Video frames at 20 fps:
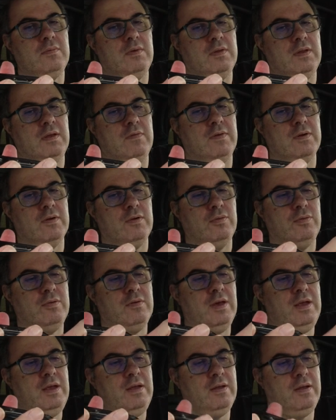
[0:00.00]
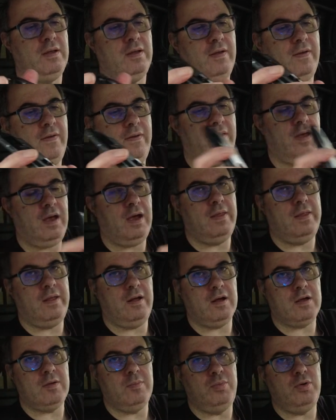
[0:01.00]
with difficulty, and then
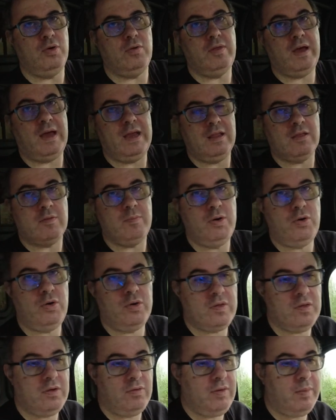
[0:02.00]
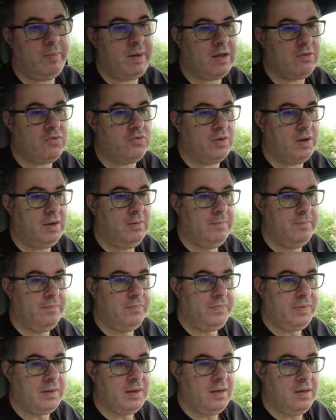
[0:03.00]
I can plug that into my auxiliary battery.
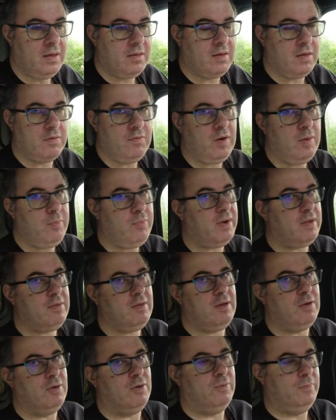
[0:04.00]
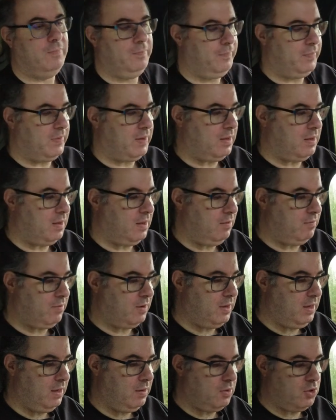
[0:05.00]
So it's very practical. If
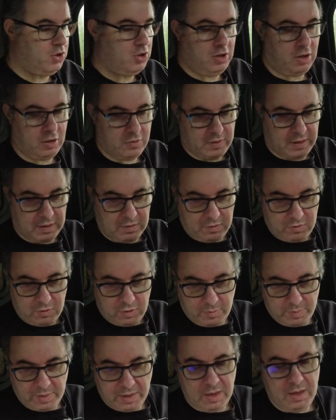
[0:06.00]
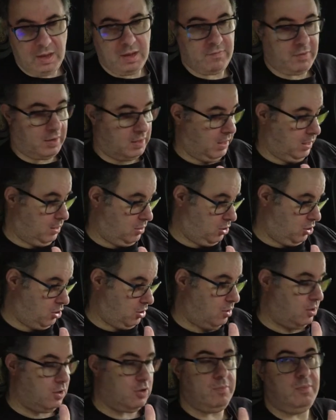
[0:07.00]
I need to charge that up, if I need to
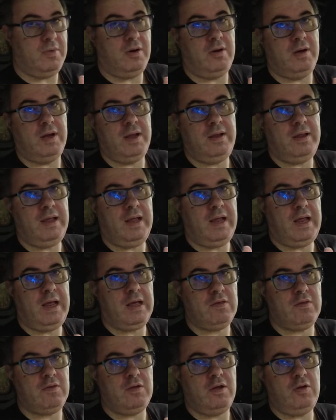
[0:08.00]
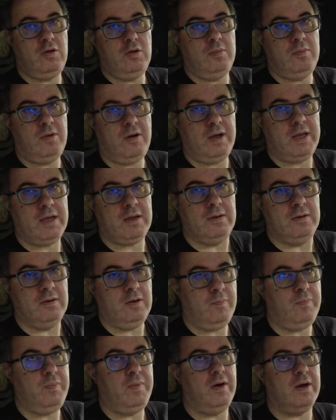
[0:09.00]
charge my external mic
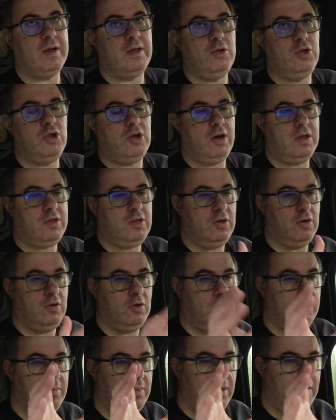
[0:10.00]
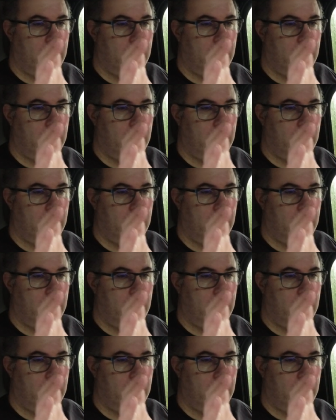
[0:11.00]
up, I can charge it up